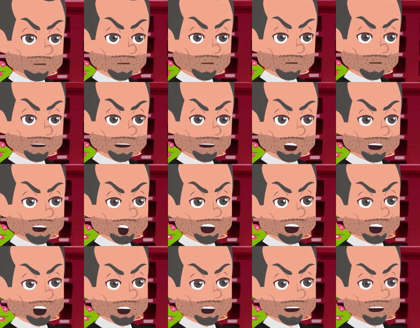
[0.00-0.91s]

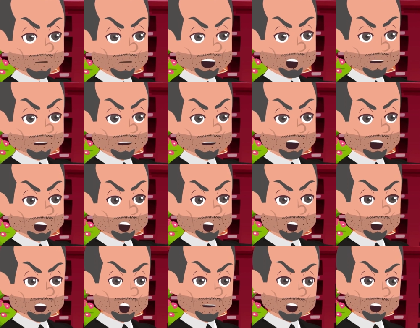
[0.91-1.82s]
nonsense? The bag is
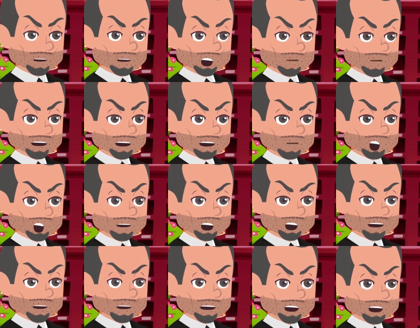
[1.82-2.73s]
mine.
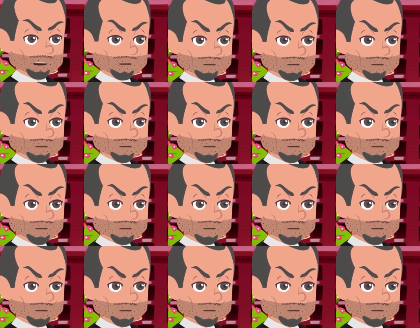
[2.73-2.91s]
My name